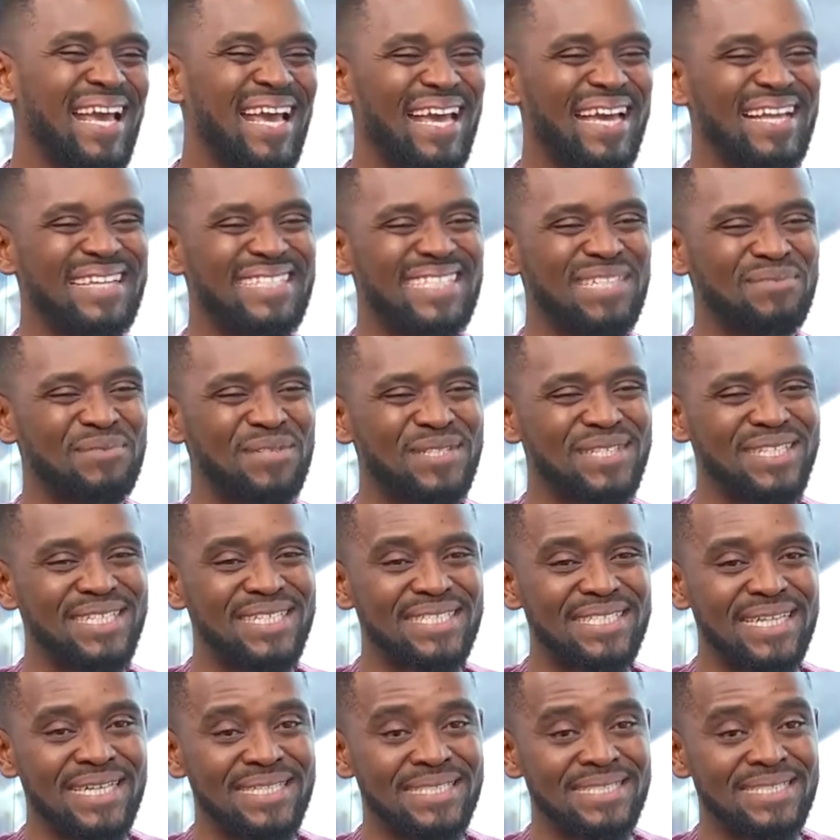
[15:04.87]
And some of
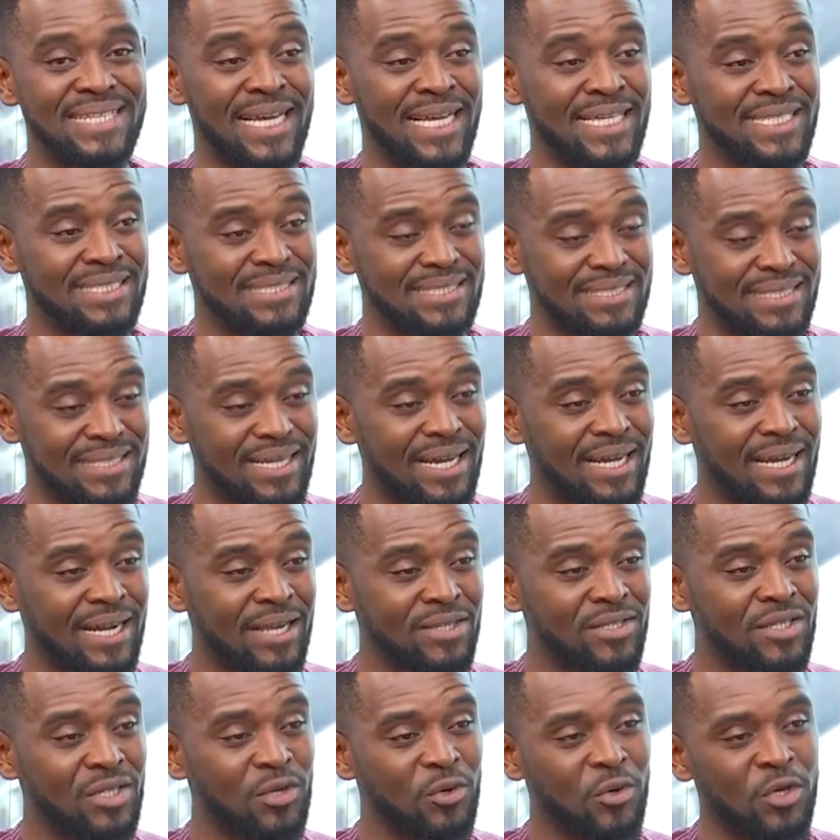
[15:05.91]
these STIs can
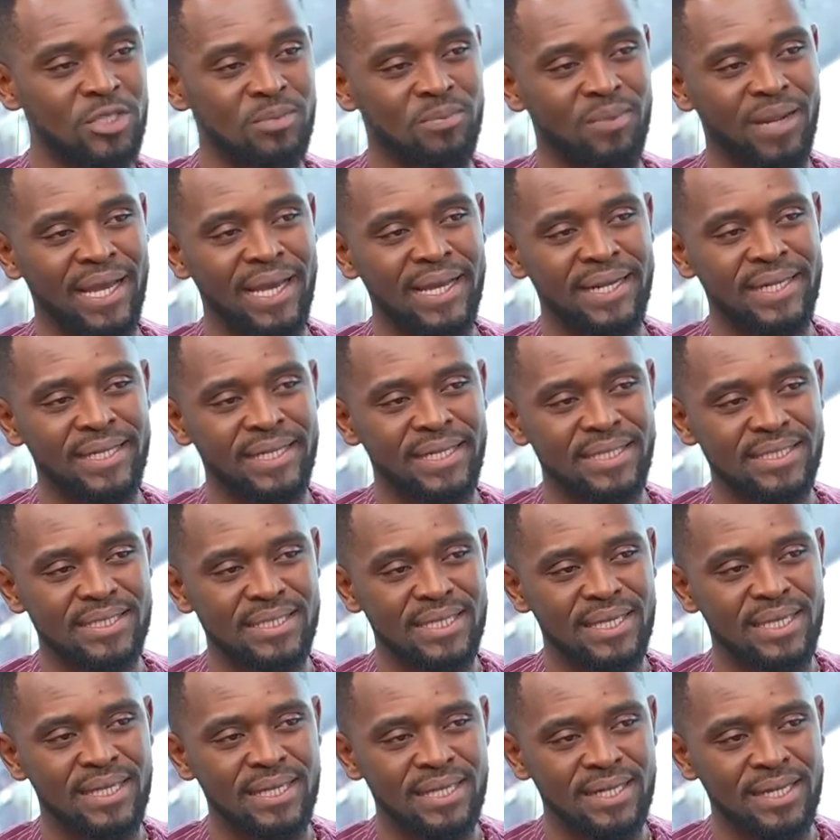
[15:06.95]
actually cause blindness
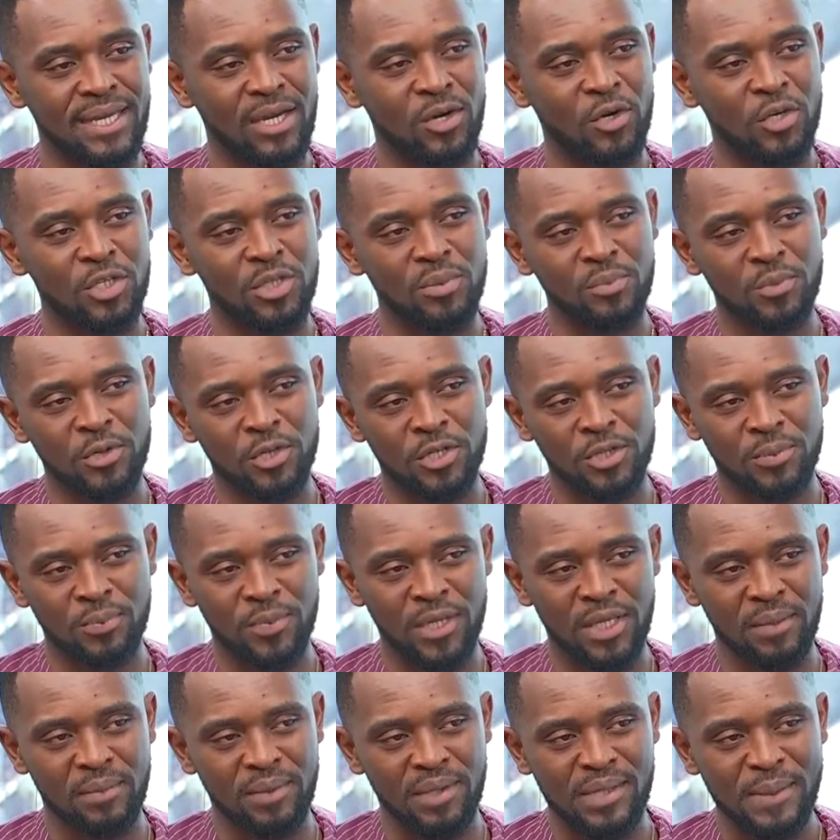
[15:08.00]
in the unborn
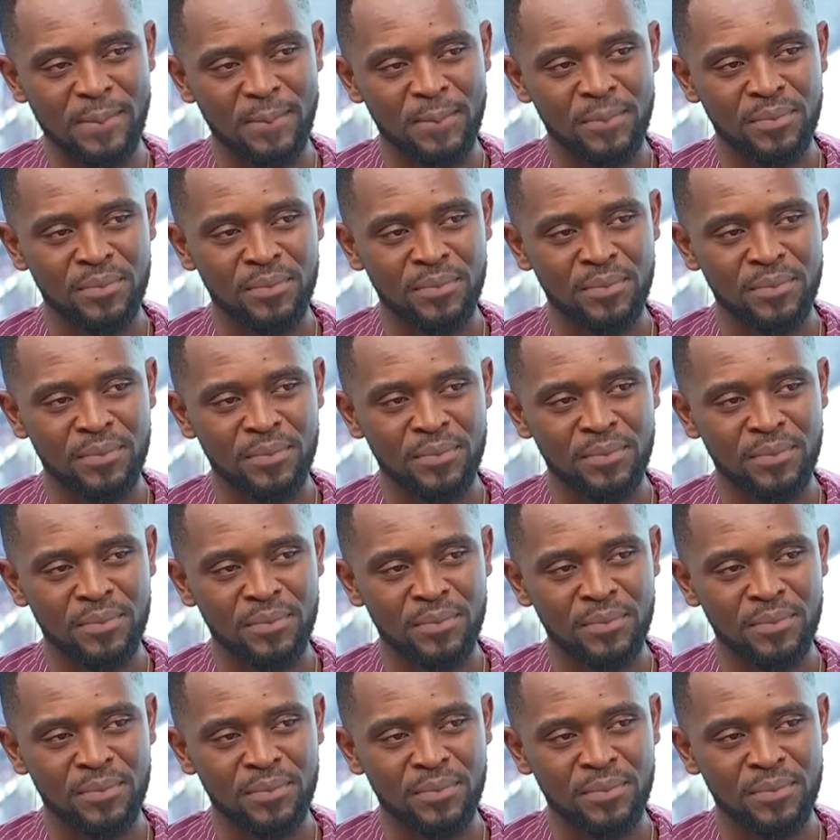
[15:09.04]
baby.